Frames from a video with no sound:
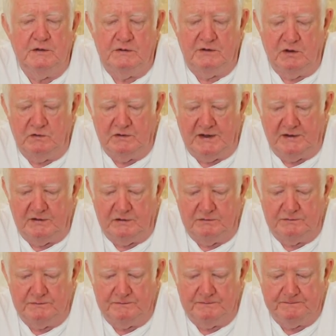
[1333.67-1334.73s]
Don't let
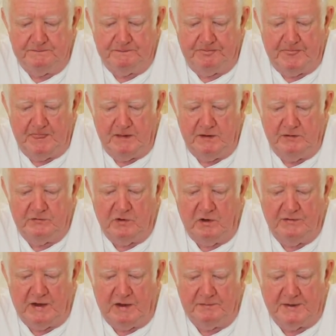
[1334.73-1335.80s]
them. It's
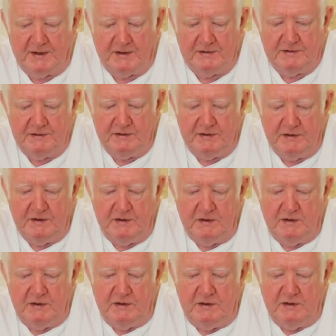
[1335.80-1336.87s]
not that bad.
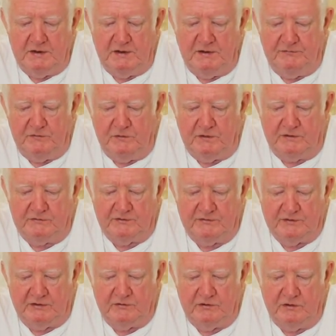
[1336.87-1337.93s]
If you, as I
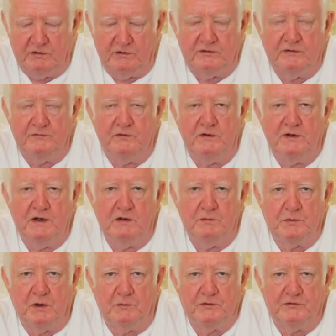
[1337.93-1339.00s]
said to the others, if you need a
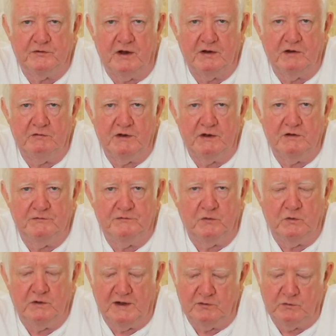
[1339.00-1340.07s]
proper psychic reading, a
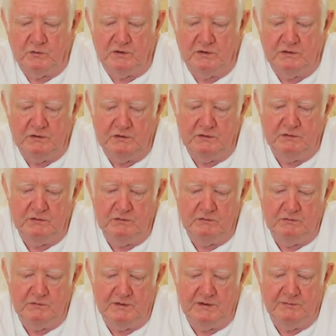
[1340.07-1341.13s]
full length one,
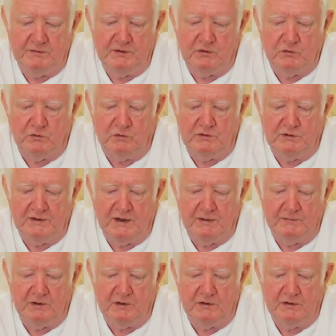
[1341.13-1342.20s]
give me a call. You can get
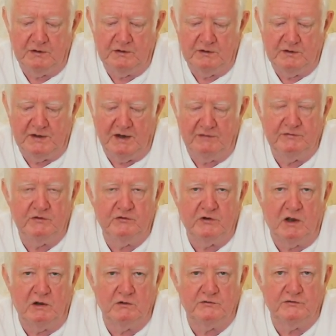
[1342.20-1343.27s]
me on
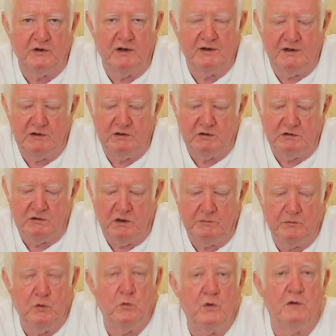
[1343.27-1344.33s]
davidcharlespsychic.com,
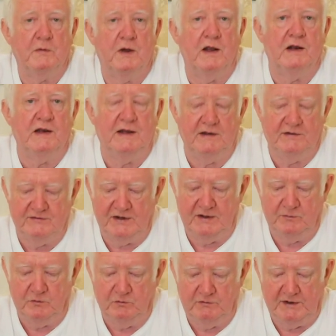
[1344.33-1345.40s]
or one of my elite
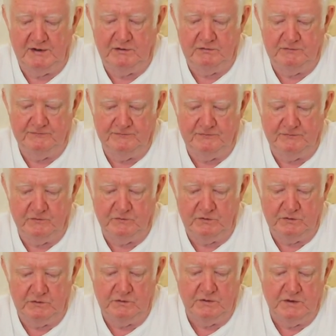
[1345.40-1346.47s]
team will read for
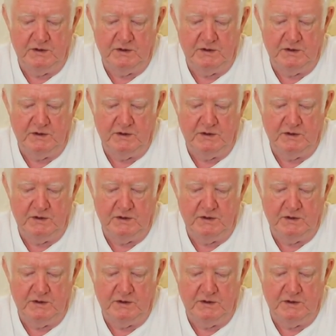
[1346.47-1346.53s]
you.